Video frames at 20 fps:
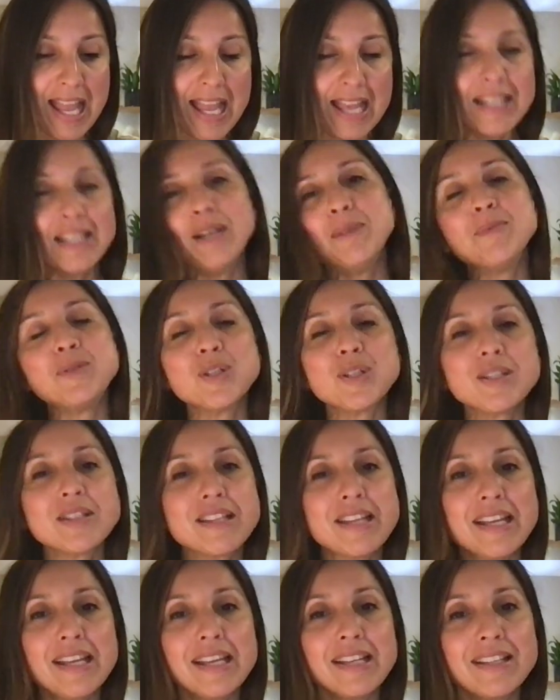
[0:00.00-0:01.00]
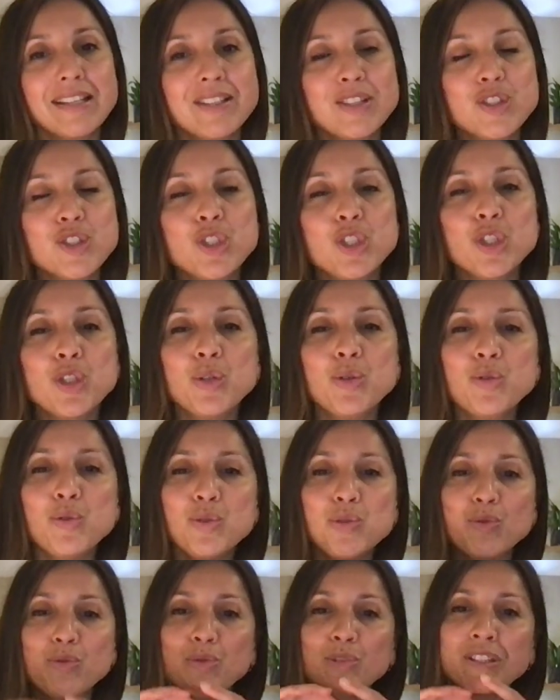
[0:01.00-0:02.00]
And I'm just like,
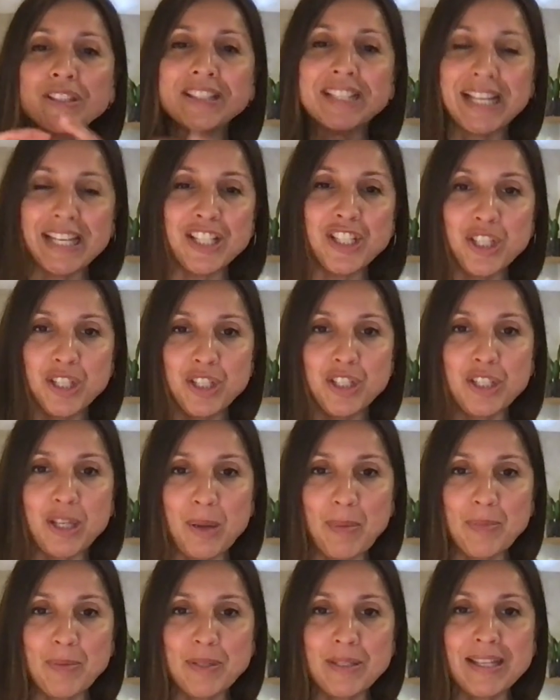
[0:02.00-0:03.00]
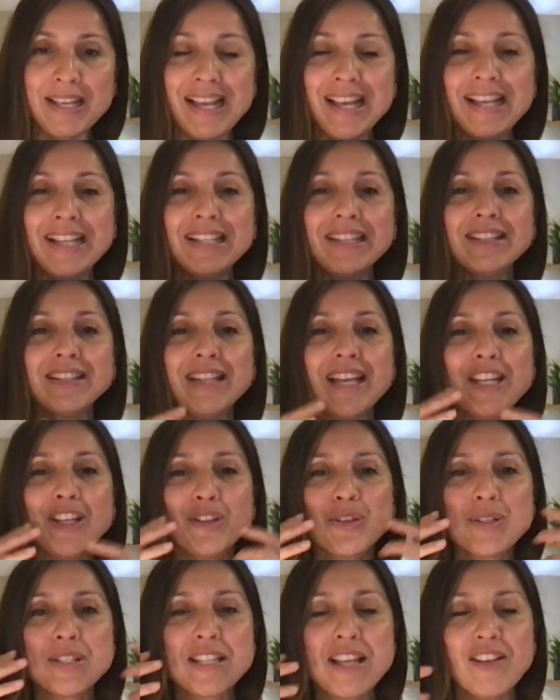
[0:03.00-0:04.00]
choose relationships. Let
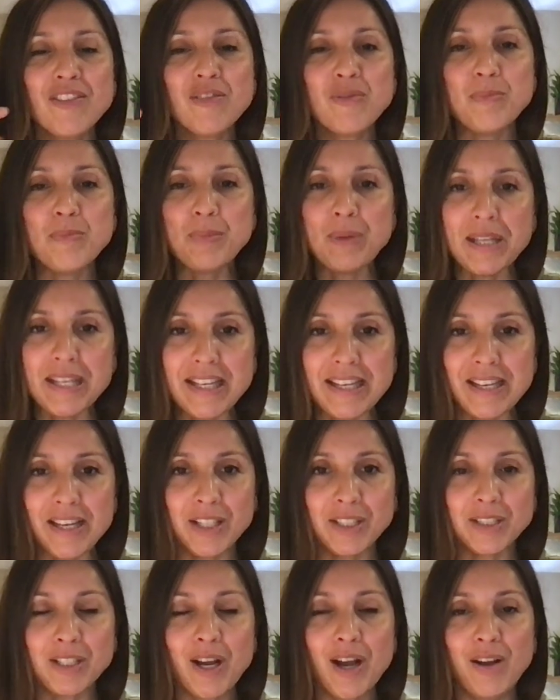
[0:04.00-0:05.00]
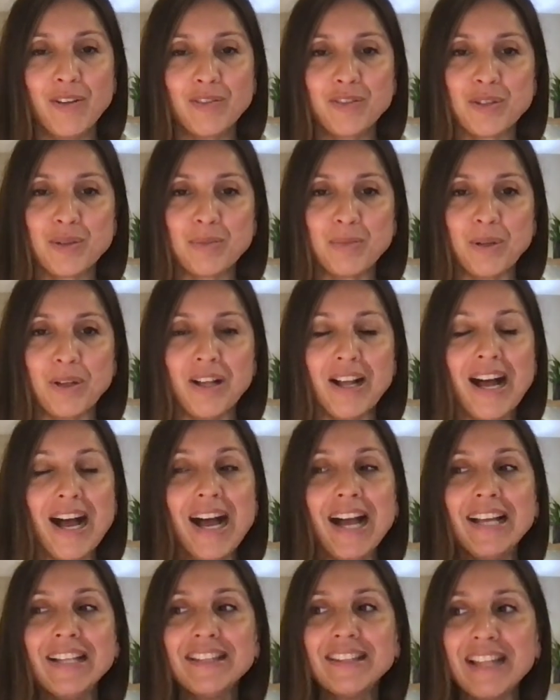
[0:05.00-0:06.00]
yourself be uncomfortable.
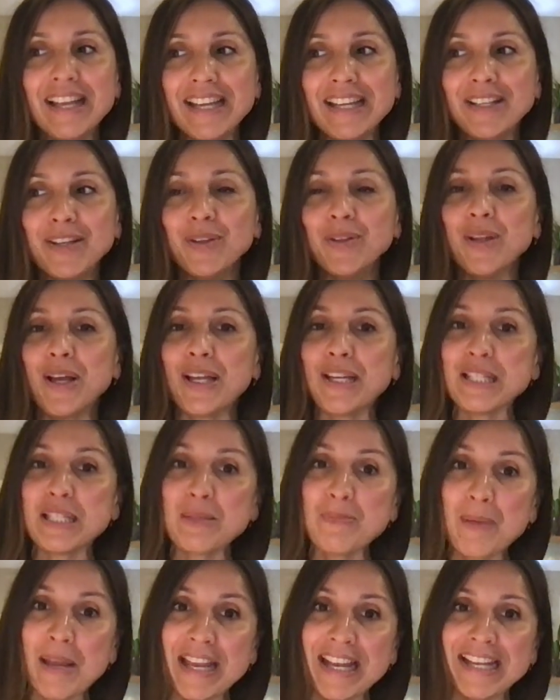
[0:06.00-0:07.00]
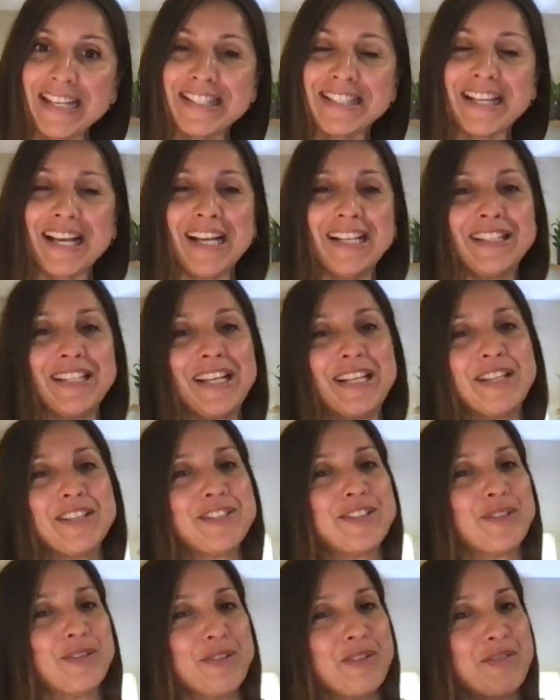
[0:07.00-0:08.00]
I like a lot of space. I like a
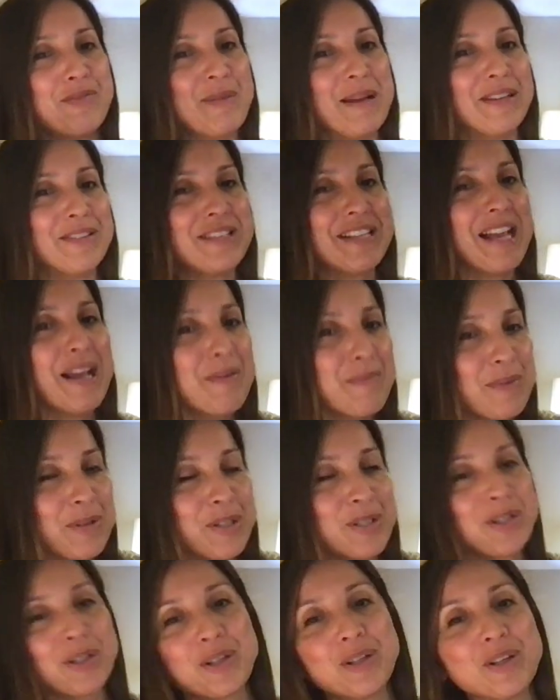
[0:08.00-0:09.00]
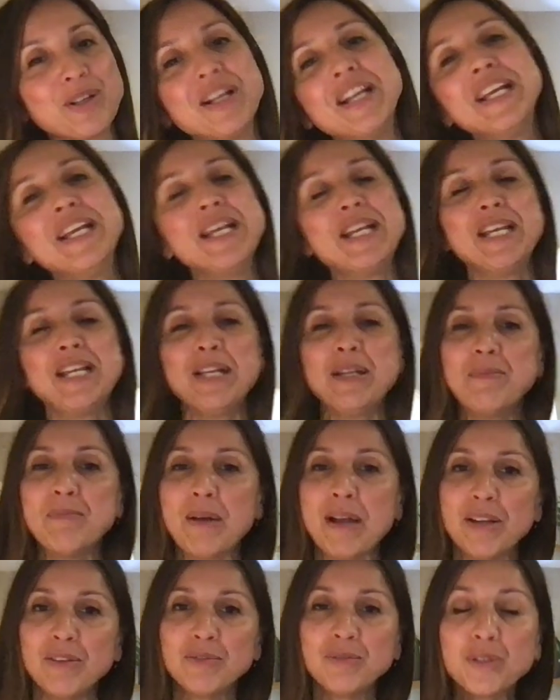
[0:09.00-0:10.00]
certain amount of temperature in
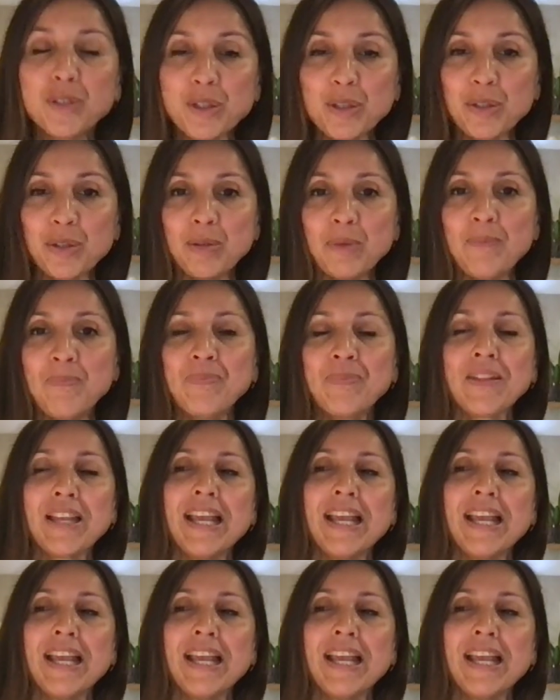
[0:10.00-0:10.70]
my room.